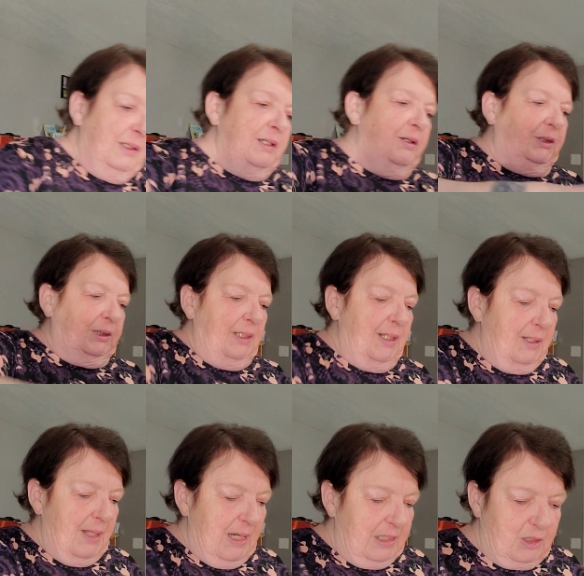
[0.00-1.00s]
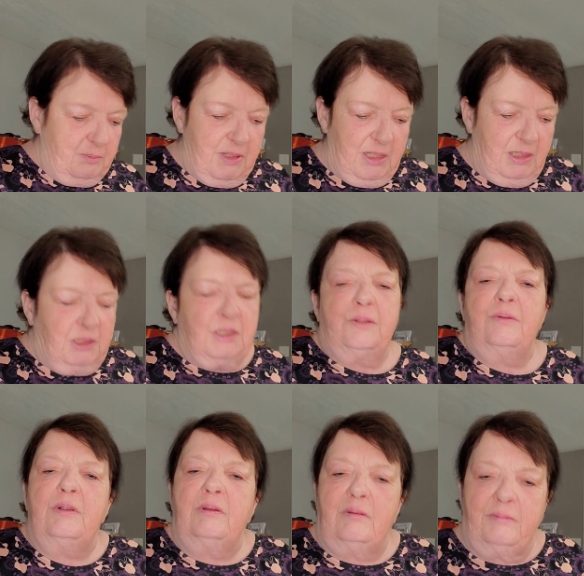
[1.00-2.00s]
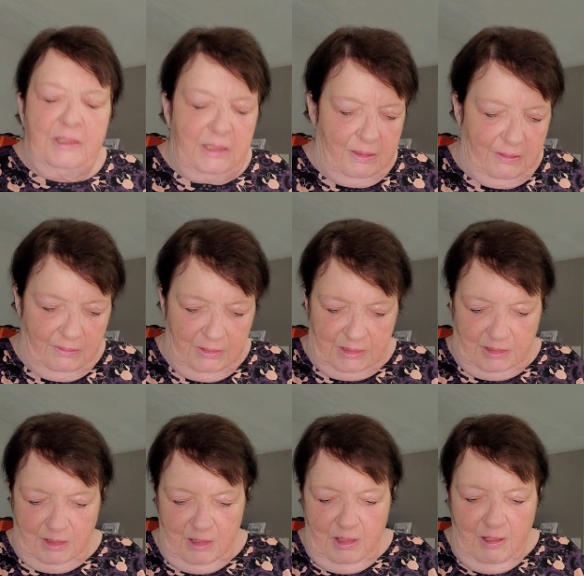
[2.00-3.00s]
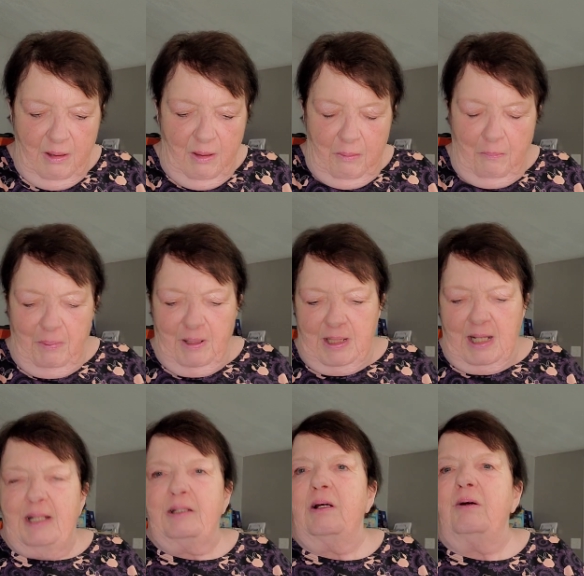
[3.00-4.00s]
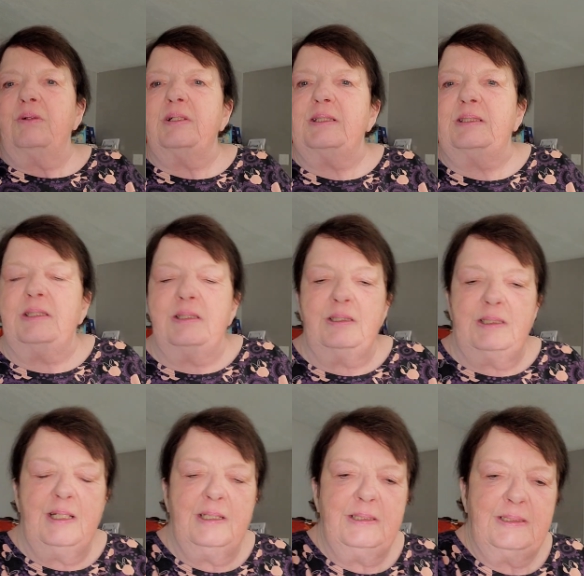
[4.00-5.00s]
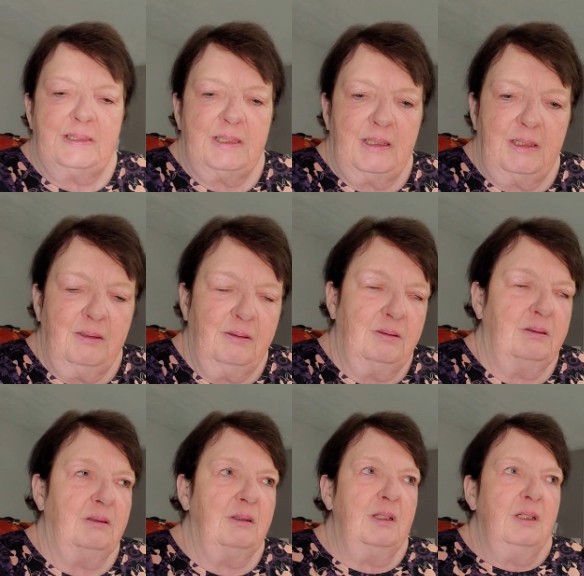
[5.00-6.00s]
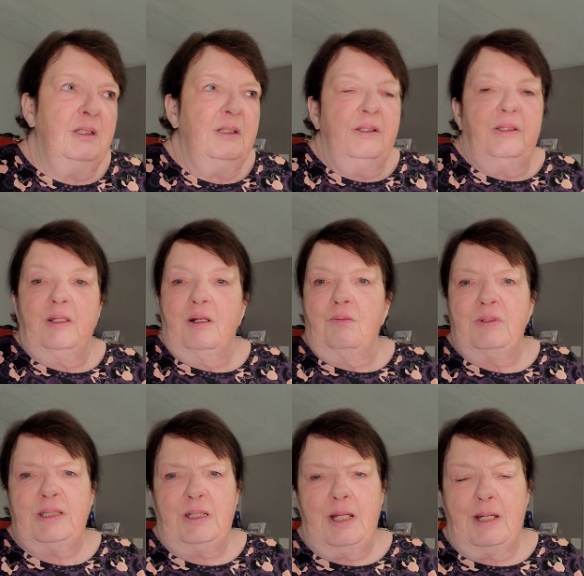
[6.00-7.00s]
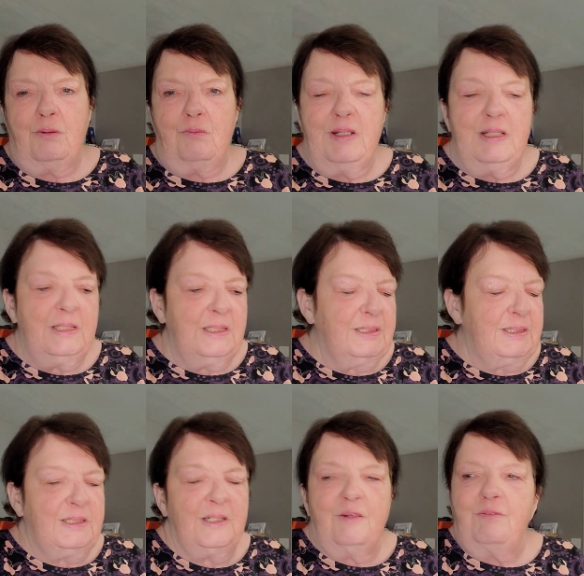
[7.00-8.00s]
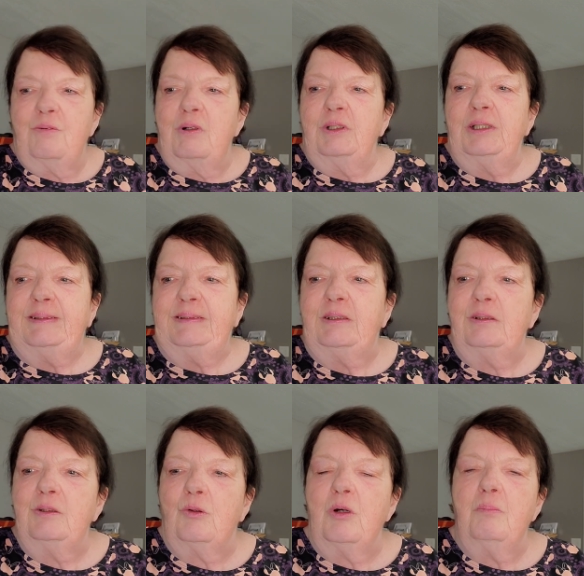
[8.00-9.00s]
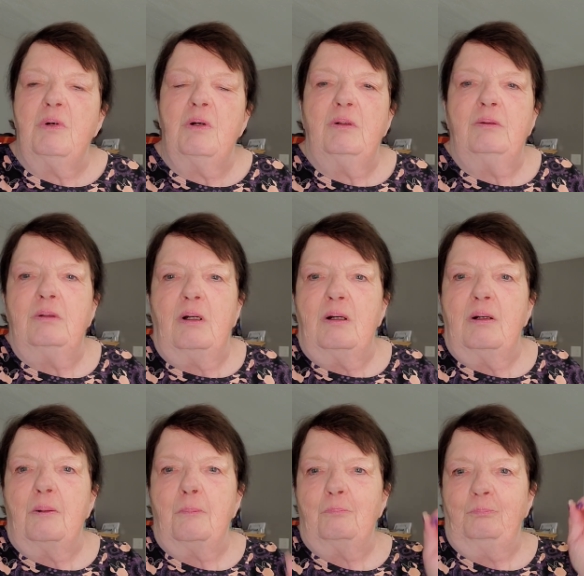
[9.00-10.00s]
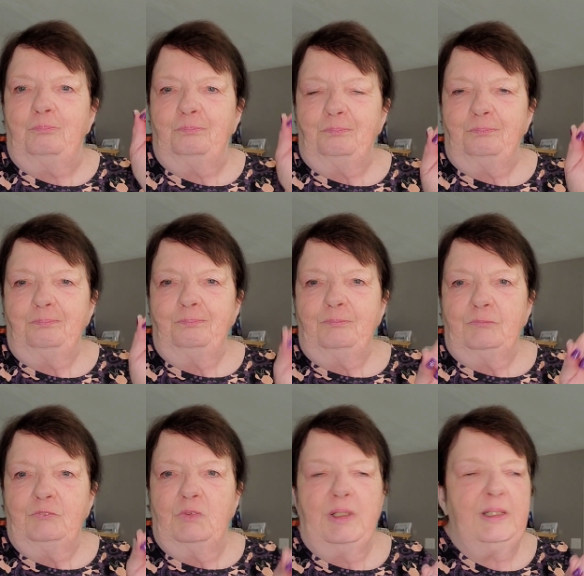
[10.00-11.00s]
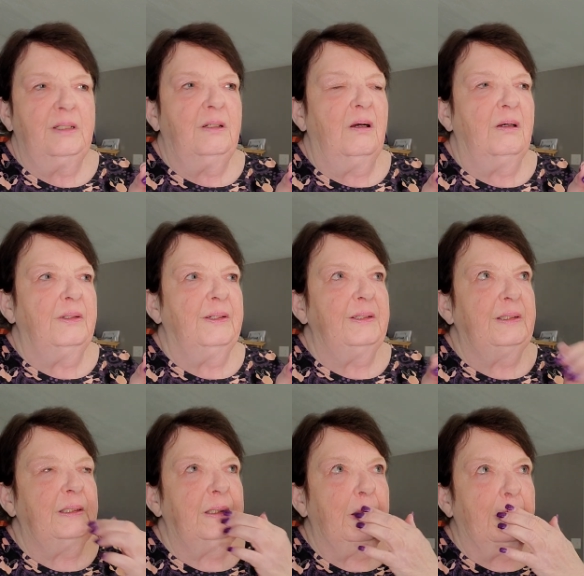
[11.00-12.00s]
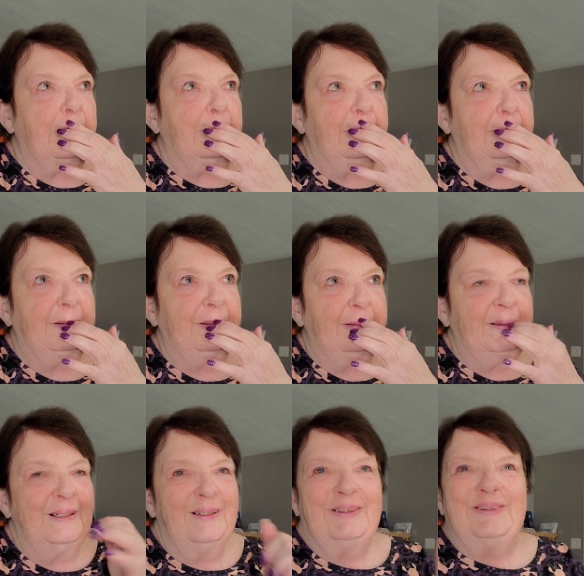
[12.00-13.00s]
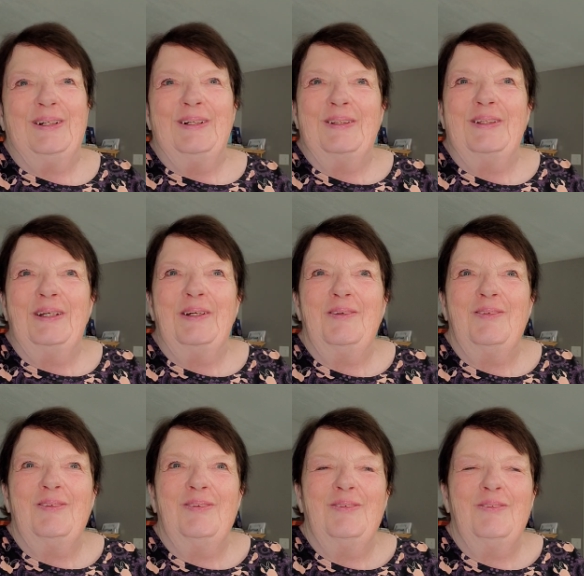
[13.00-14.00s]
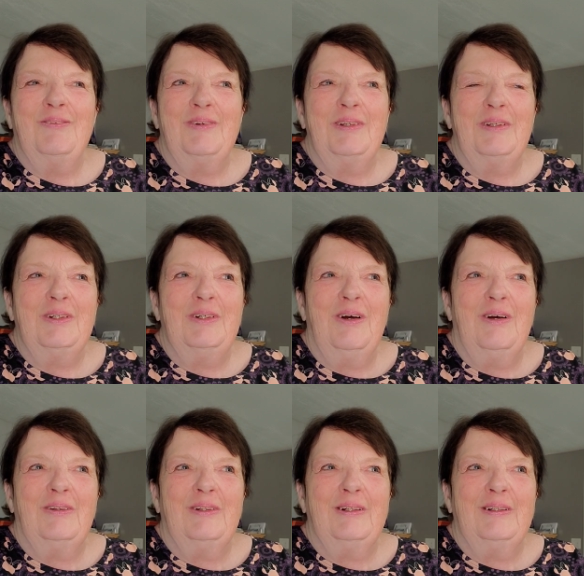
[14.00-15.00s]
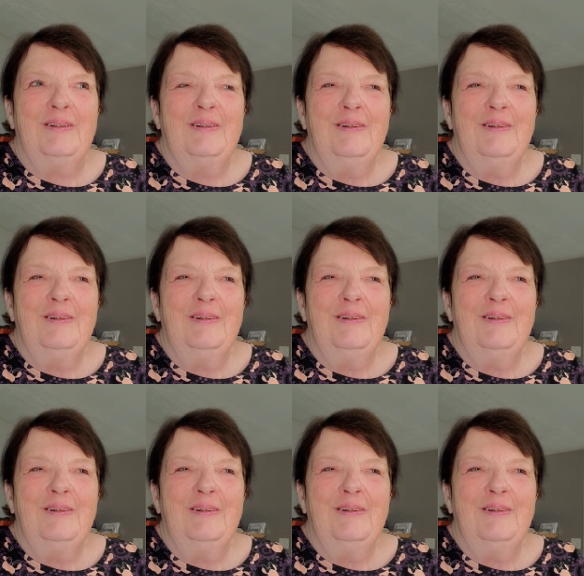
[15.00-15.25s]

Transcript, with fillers: They usually last me two to three years. But I noticed in Tennessee, there was a lot of wind and stuff. Well, just the normal, um, what do you call it? Uh, trying to think of what you would call it.